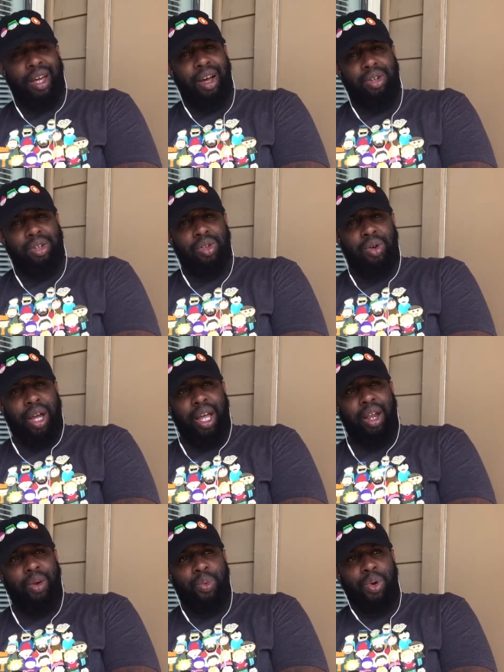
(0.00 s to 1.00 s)
Also, I
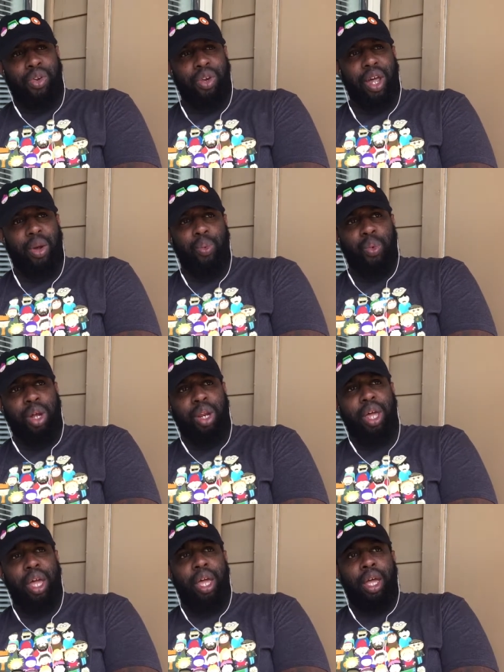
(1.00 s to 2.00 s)
kind of wondered like what
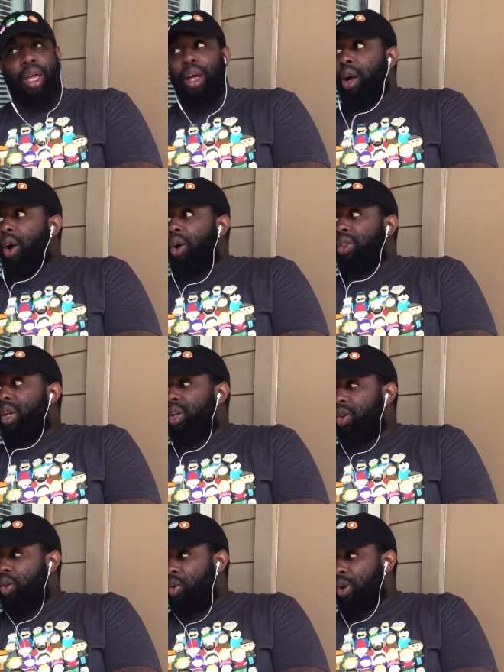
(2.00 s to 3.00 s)
are they
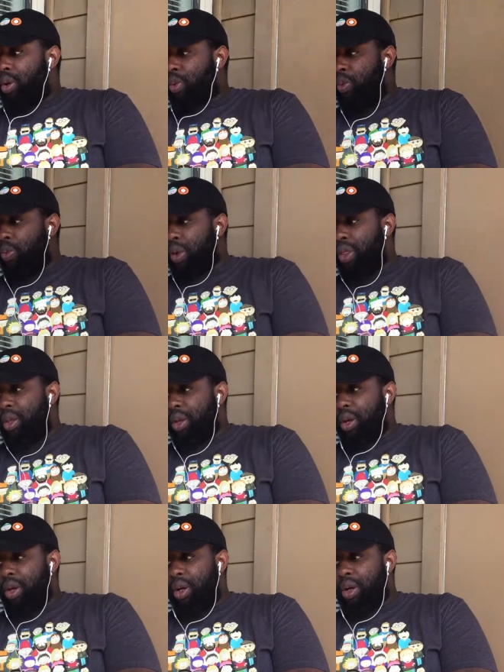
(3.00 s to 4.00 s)
doing with the
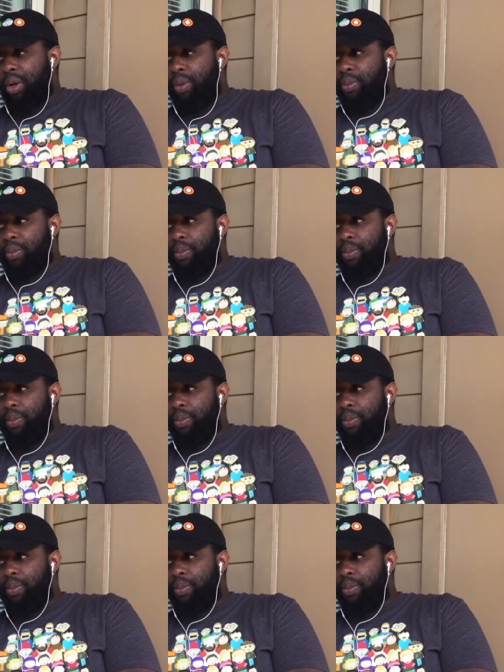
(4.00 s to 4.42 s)
uh,